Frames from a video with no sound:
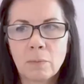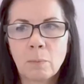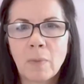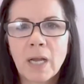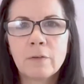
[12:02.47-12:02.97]

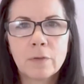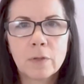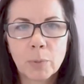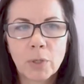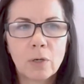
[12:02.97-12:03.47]
mindful
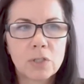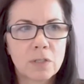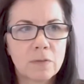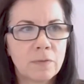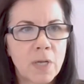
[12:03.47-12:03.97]
approach
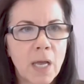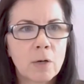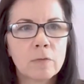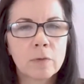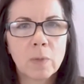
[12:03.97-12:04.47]
of not
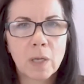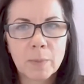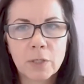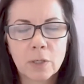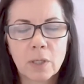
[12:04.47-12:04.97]

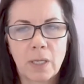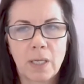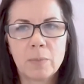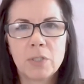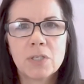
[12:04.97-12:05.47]
overwhelming your
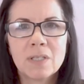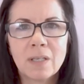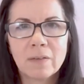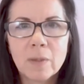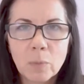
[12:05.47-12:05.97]
client, but just
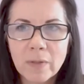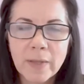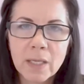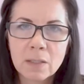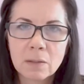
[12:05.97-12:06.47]
give them what
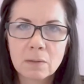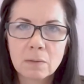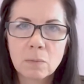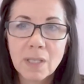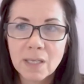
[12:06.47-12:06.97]
they can
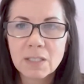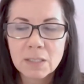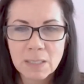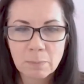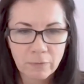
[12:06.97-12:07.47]

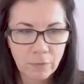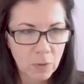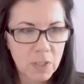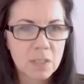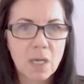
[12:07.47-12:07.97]

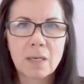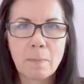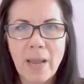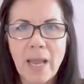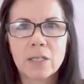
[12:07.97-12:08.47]
focus on
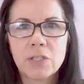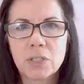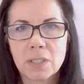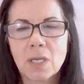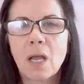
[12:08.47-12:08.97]
and manage
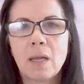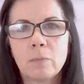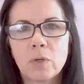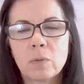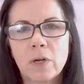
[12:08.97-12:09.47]
at the
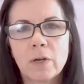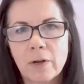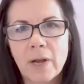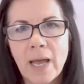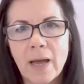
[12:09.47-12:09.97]
time with where
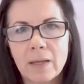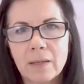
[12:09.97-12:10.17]
they're at.